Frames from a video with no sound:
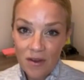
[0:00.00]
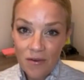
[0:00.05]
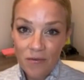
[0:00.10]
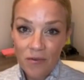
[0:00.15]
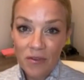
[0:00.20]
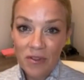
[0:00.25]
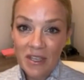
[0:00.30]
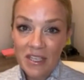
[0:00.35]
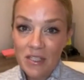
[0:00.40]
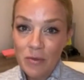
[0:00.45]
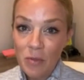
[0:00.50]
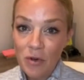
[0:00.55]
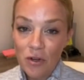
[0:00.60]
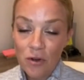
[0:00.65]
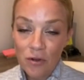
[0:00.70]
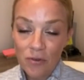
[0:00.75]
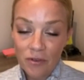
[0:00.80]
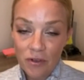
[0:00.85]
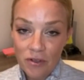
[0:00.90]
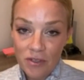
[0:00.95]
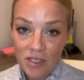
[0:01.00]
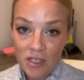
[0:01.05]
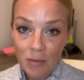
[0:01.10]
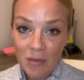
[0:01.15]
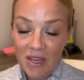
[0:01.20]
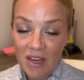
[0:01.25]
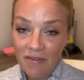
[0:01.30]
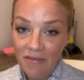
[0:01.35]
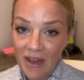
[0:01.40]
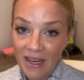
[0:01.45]
For these maneuvers to
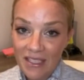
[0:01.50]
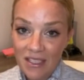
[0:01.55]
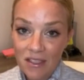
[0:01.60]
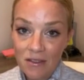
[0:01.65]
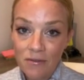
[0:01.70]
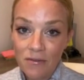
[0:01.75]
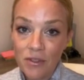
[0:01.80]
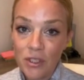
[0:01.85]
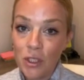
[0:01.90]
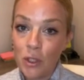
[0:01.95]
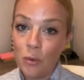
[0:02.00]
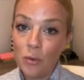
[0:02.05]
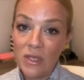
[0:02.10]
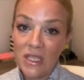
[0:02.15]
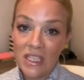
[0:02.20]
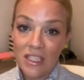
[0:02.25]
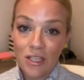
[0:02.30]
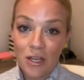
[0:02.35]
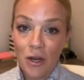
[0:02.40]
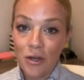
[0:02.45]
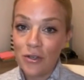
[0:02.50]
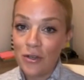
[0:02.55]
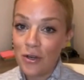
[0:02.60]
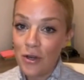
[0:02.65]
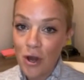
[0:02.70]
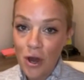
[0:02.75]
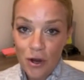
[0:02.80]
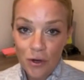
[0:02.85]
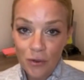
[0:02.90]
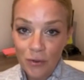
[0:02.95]
be effective, you need to
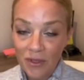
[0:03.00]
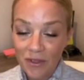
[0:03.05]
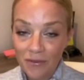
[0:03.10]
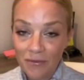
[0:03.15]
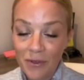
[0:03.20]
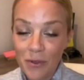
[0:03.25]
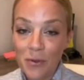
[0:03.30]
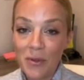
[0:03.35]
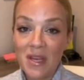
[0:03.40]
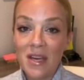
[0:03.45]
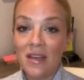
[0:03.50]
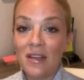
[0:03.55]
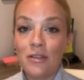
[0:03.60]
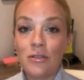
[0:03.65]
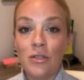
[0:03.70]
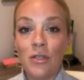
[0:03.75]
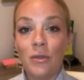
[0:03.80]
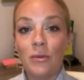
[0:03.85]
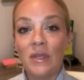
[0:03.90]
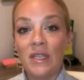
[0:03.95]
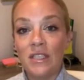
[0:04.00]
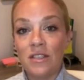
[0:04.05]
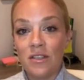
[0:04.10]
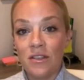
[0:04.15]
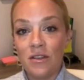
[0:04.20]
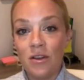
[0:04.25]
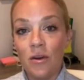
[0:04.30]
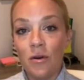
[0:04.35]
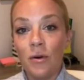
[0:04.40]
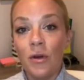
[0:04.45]
know a few things. You need to
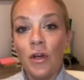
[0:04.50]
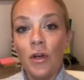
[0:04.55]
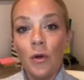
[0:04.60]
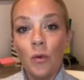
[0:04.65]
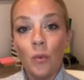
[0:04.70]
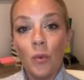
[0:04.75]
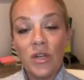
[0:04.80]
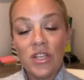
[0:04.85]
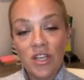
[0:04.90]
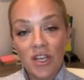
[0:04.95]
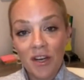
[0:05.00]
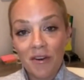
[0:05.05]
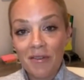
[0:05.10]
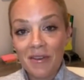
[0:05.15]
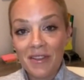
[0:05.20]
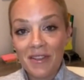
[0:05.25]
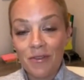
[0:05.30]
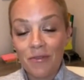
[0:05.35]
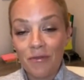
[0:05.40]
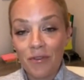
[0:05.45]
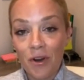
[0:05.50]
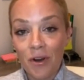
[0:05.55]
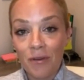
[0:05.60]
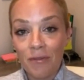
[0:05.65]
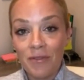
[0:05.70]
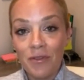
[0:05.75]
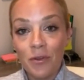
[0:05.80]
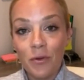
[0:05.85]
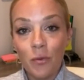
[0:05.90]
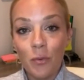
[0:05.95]
know which ear is
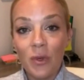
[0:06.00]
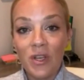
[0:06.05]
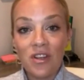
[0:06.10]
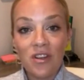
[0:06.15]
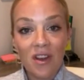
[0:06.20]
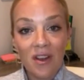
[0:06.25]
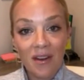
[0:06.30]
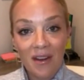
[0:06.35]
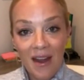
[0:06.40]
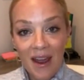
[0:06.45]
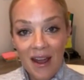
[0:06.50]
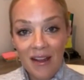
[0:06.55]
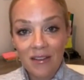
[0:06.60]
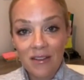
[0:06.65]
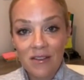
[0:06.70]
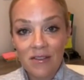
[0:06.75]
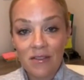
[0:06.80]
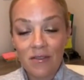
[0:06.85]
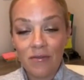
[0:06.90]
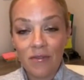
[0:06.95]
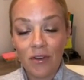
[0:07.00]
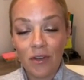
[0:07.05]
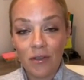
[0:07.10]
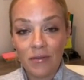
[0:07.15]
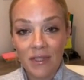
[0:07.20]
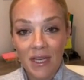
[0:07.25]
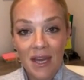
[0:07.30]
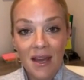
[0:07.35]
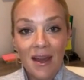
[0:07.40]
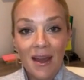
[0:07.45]
involved, which canal is
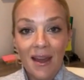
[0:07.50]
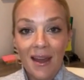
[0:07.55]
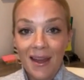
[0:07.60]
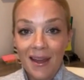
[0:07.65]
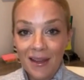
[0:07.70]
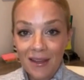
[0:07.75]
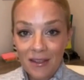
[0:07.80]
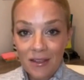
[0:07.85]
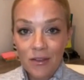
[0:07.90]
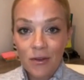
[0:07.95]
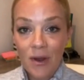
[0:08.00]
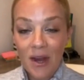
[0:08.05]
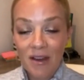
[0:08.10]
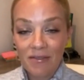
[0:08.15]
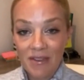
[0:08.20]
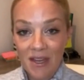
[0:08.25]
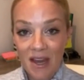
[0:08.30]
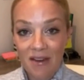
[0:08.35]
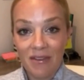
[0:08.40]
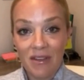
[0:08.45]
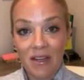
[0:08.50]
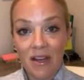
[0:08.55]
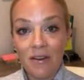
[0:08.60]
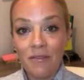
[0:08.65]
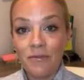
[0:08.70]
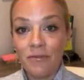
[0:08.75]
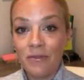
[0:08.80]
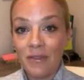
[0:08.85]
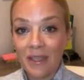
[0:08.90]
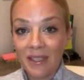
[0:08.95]
involved, and you have to have
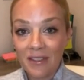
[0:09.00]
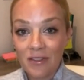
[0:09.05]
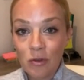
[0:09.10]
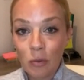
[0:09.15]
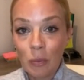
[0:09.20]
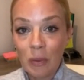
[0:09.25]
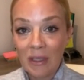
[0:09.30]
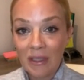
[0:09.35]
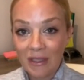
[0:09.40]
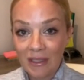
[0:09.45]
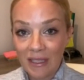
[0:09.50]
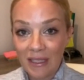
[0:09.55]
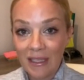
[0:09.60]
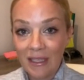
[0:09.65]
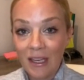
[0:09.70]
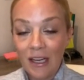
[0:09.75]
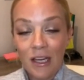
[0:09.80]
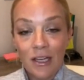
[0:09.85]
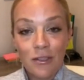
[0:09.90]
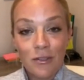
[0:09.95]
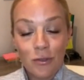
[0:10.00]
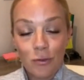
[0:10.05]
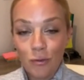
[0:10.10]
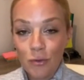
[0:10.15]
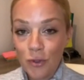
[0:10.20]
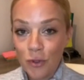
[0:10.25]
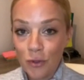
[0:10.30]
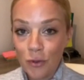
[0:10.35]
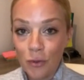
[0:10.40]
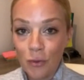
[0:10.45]
enough flexibility to
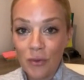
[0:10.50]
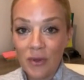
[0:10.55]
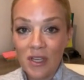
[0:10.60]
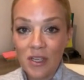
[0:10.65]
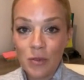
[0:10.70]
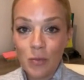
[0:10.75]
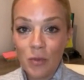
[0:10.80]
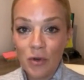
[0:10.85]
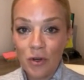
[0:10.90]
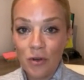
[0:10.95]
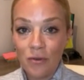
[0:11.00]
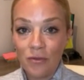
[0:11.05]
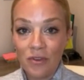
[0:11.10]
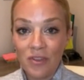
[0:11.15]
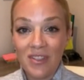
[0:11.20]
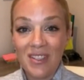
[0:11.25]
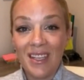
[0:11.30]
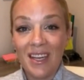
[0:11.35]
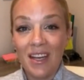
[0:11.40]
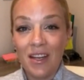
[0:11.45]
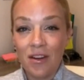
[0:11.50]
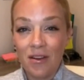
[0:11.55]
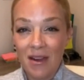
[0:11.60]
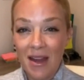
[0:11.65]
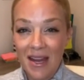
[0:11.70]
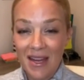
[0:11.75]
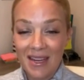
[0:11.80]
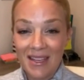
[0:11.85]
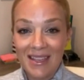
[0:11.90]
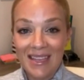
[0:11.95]
do these maneuvers to get your
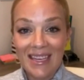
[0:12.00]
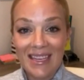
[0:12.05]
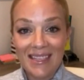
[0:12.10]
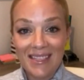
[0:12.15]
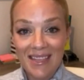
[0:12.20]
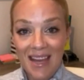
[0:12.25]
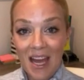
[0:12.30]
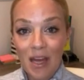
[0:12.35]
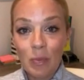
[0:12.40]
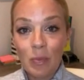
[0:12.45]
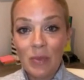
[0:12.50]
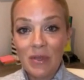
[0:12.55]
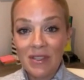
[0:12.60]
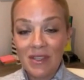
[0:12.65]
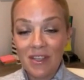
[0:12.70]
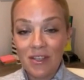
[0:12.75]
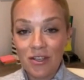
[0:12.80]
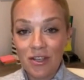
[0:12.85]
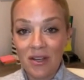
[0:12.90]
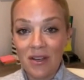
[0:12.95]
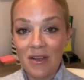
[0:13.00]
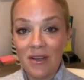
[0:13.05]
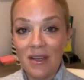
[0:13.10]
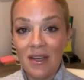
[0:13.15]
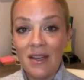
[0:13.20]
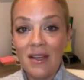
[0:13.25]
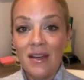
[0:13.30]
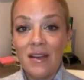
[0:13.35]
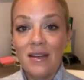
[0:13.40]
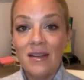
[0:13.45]
head in the exact position
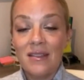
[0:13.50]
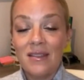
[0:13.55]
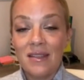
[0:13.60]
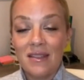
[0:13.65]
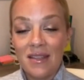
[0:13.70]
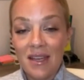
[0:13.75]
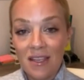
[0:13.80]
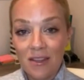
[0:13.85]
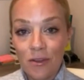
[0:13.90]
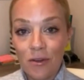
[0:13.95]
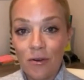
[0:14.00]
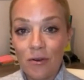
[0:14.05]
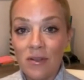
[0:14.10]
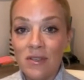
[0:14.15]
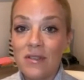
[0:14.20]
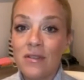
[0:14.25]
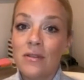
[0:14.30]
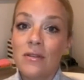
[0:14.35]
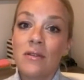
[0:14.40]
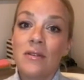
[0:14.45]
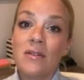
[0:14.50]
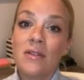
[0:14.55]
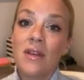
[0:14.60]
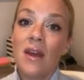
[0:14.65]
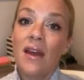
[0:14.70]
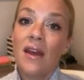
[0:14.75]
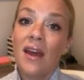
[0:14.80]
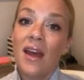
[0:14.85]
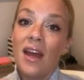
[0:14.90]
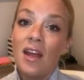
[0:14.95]
to take the crystals
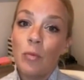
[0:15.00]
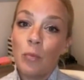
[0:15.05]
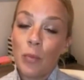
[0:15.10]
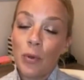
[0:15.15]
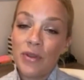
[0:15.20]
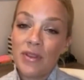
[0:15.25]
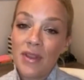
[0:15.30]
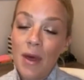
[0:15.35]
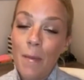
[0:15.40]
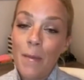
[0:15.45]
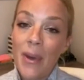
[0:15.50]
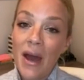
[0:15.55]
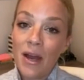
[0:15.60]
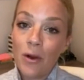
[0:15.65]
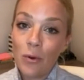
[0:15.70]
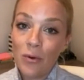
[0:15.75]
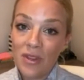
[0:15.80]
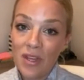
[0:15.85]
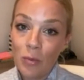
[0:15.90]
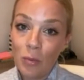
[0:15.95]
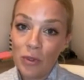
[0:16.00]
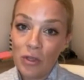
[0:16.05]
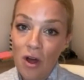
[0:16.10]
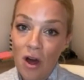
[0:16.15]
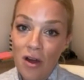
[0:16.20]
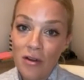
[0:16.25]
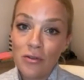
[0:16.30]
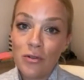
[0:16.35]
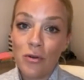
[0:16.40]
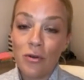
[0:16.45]
and put them back where they
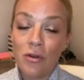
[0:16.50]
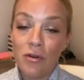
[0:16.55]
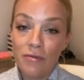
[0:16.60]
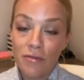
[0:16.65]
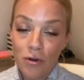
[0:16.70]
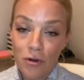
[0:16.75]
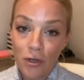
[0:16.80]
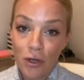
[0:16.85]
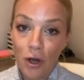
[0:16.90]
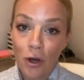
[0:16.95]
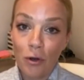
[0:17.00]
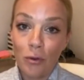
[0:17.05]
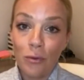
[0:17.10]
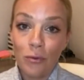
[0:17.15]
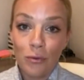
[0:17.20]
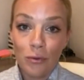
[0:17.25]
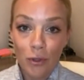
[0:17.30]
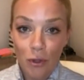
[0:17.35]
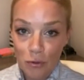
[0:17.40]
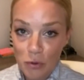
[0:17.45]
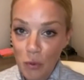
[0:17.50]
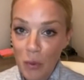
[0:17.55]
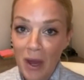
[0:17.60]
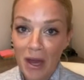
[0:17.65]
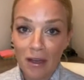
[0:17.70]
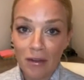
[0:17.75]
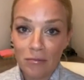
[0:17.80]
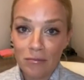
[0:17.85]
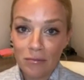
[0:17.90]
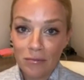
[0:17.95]
belong so your vertigo goes
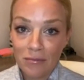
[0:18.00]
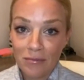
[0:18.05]
away.